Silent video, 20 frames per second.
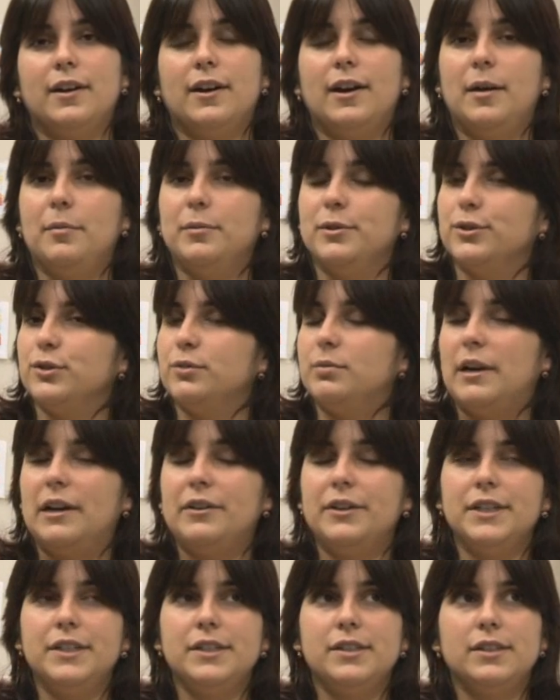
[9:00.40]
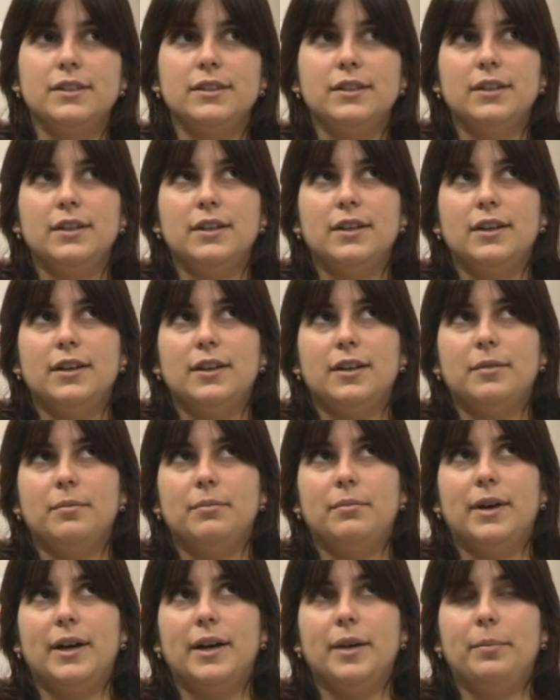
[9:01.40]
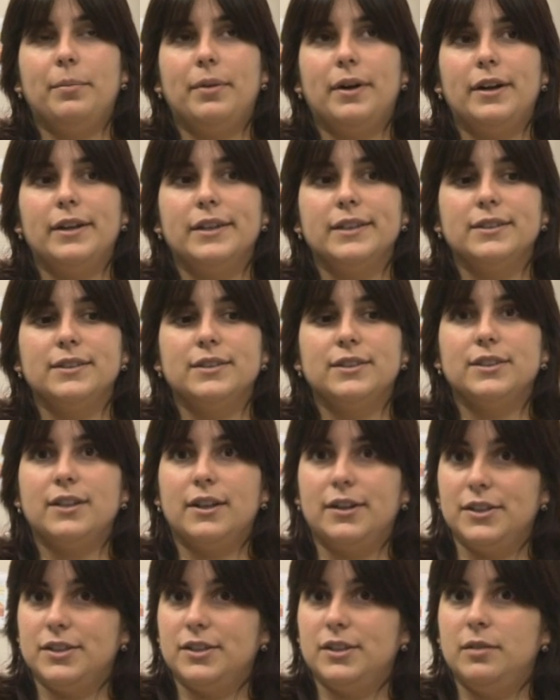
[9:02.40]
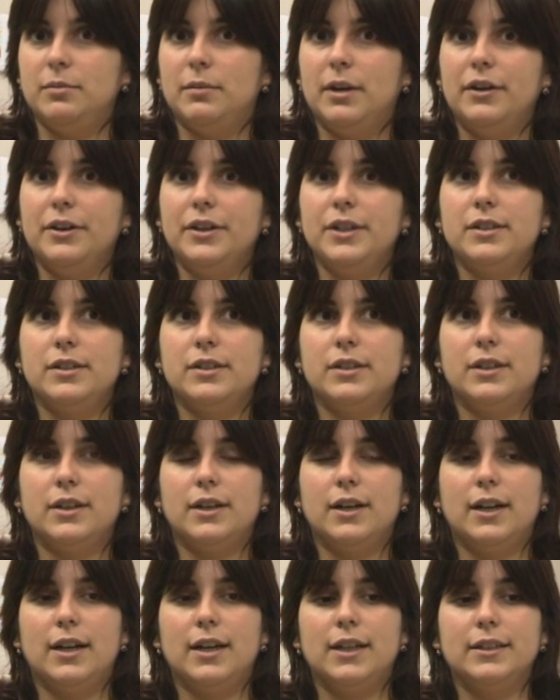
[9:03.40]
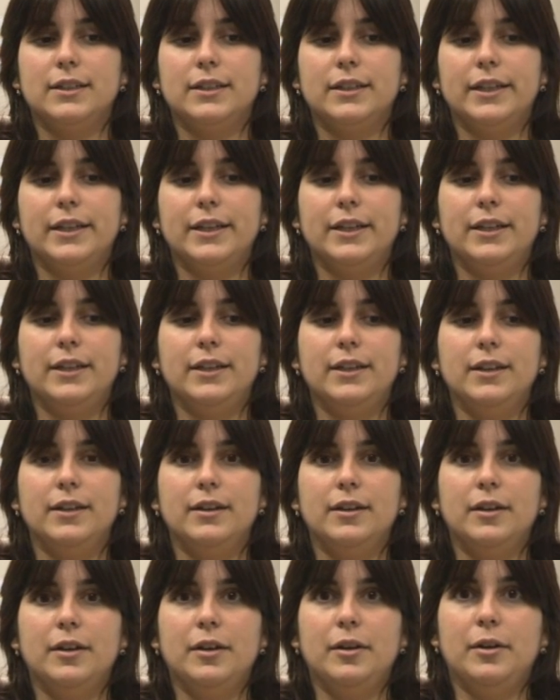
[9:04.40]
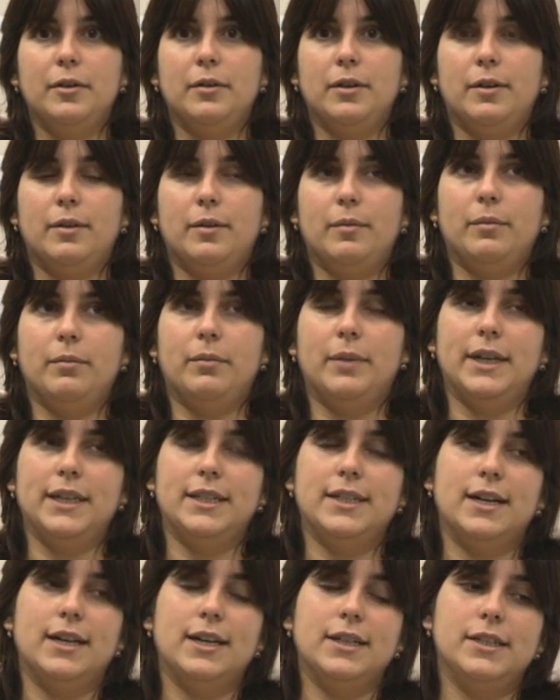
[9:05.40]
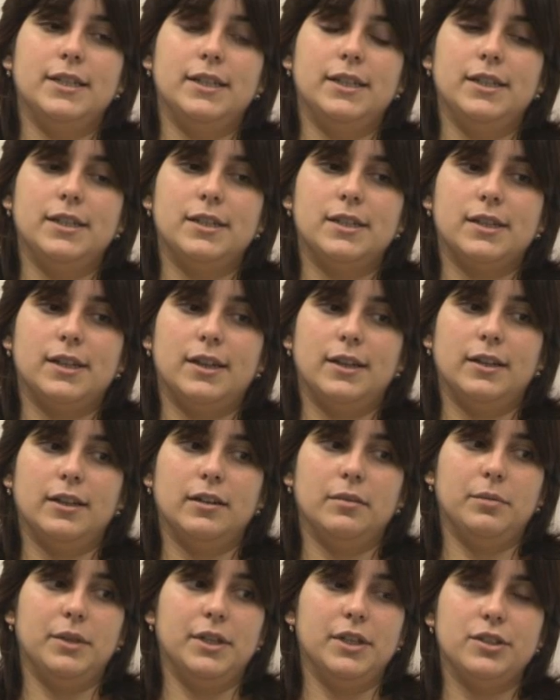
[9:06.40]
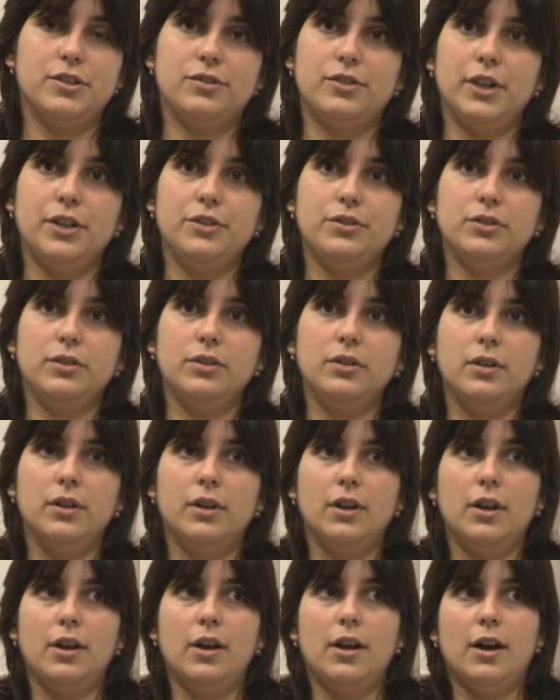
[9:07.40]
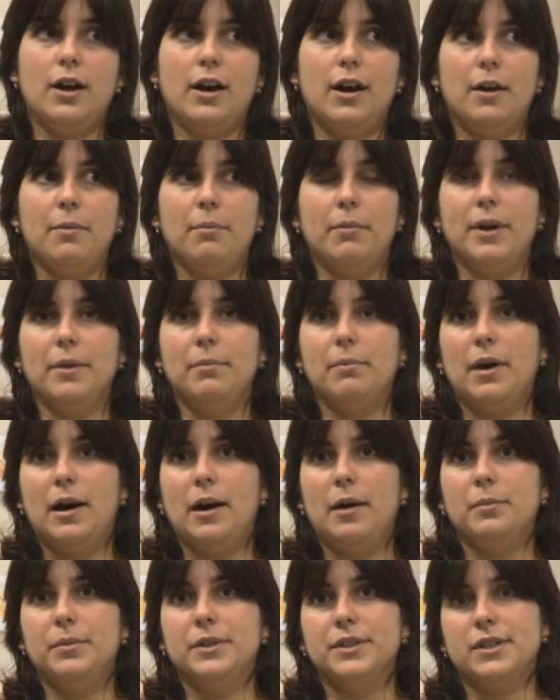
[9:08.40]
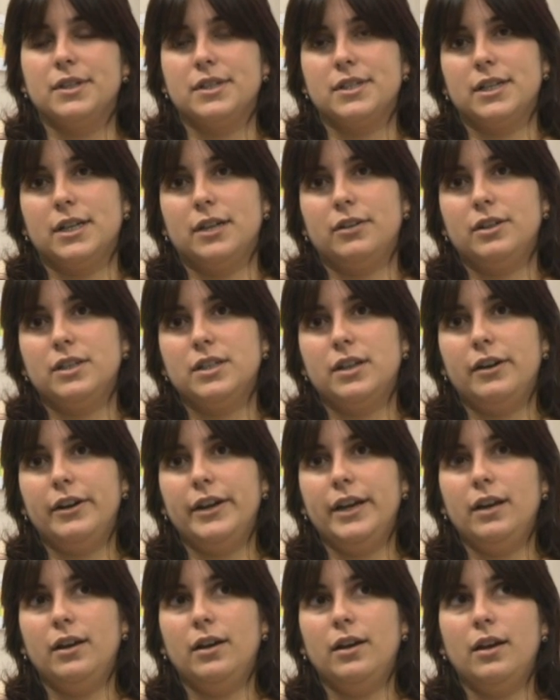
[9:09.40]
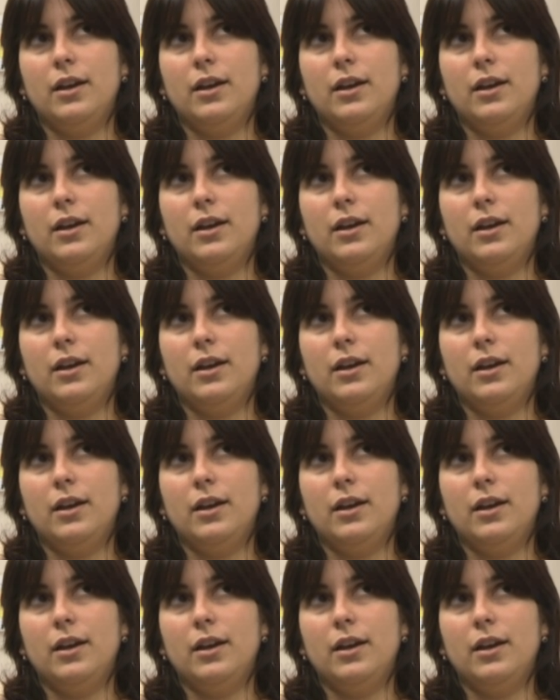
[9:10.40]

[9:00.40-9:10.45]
I'm not married. My parents are still married, and they. My dad is an administrator, and my mom is a secretary.